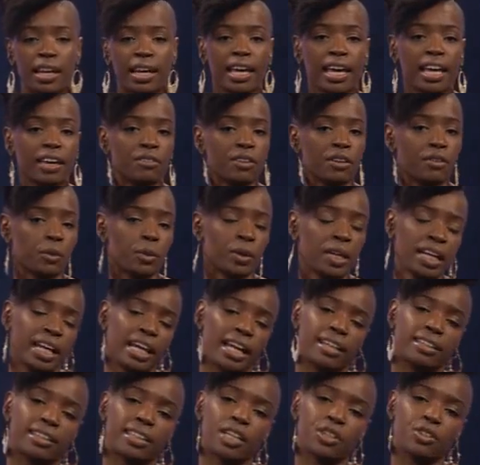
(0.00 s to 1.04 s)
If you ever want to get
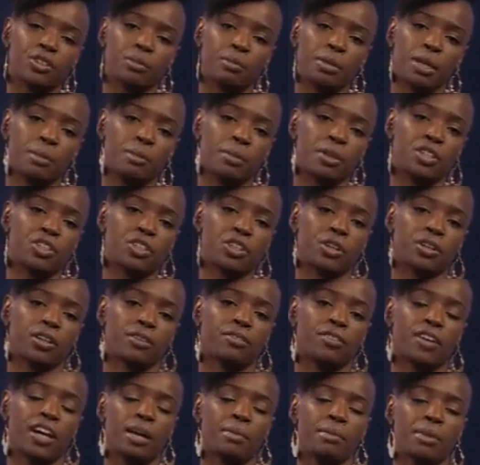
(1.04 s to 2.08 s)
in touch with me, be sure to
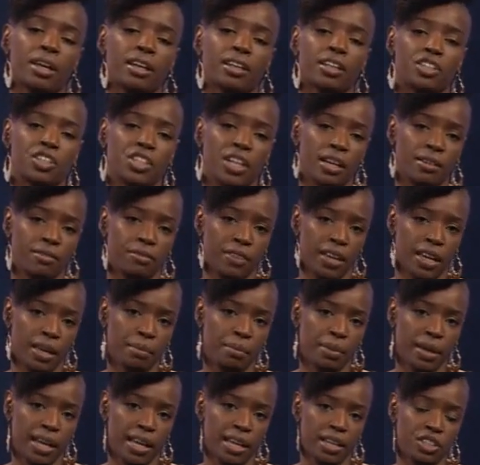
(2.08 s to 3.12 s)
find me on the Jam fan
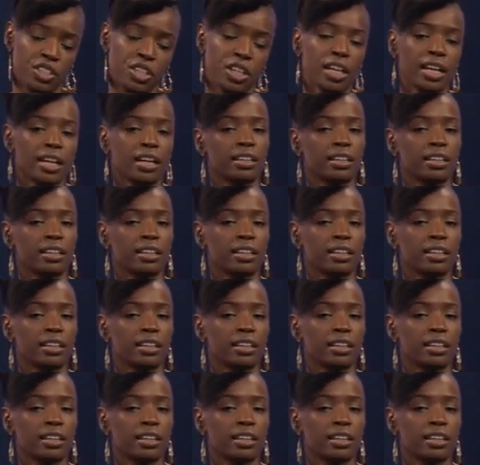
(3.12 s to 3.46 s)
page,